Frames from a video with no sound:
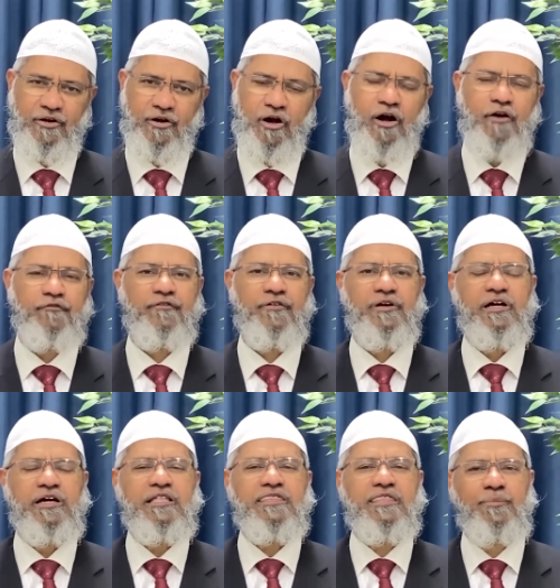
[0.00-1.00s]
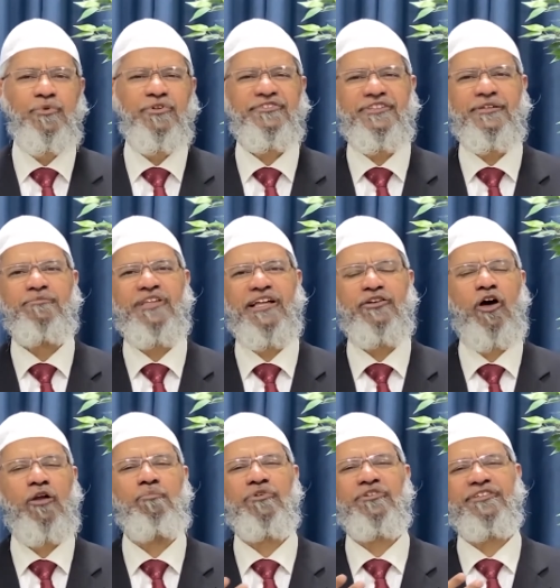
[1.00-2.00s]
of the Muslims and
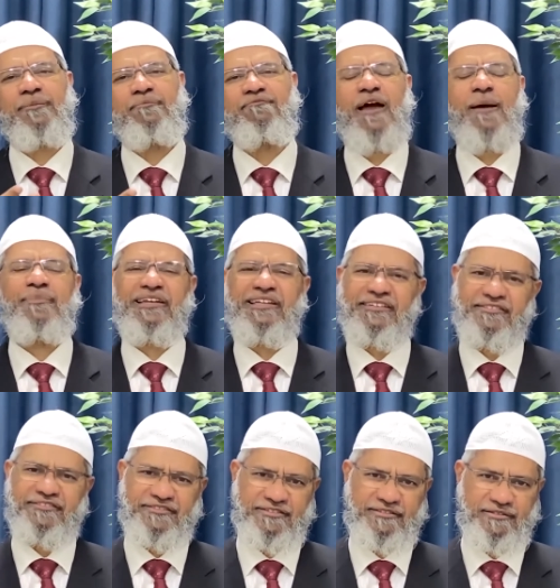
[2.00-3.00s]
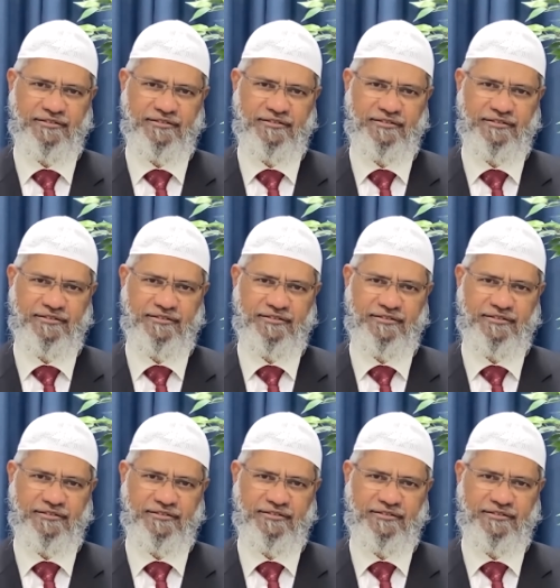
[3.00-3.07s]
non-Muslim families